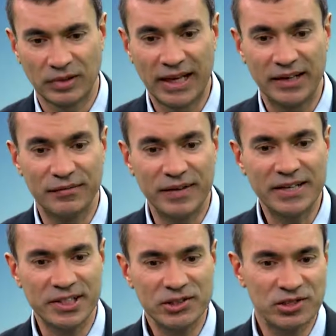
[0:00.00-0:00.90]
And in
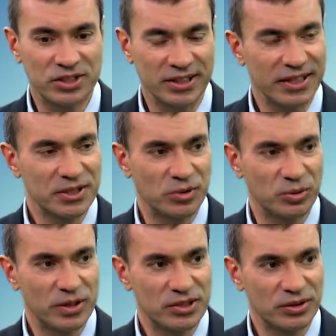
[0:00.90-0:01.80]
fact, interestingly, that's what
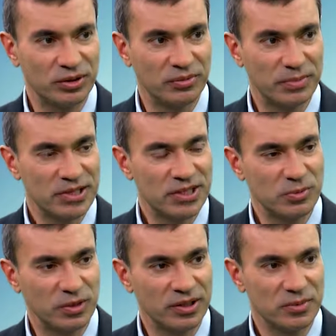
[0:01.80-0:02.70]
we saw in
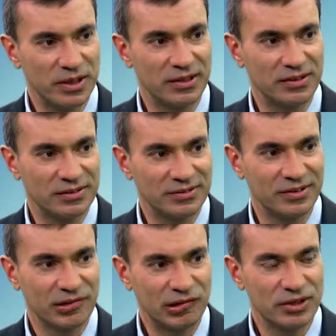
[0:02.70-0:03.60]
BSIS-1 as well.
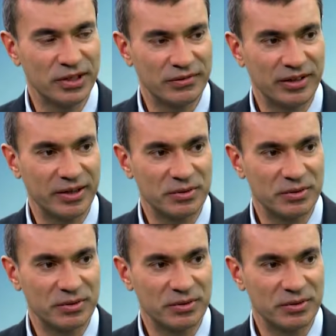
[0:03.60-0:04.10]
The crossover rate